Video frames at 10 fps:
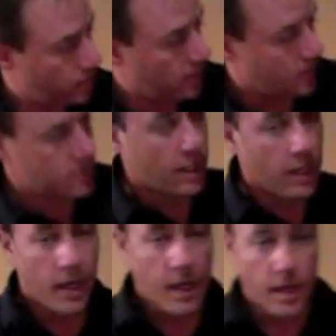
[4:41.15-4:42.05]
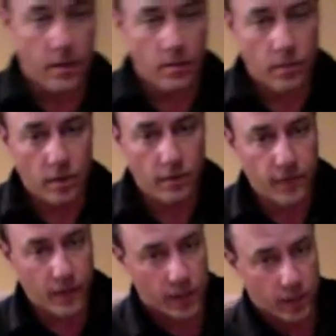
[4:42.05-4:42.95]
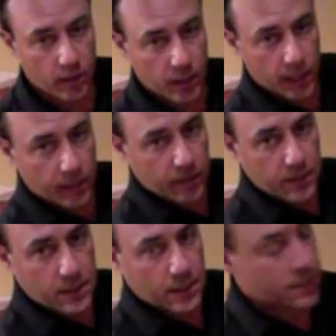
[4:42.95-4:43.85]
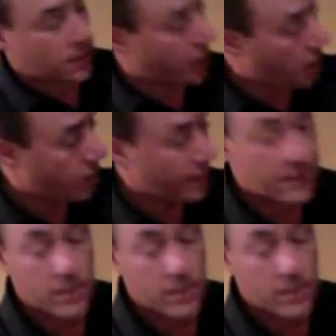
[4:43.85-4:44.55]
this, and you'll feel like you're going to hit these nice and low, and that's a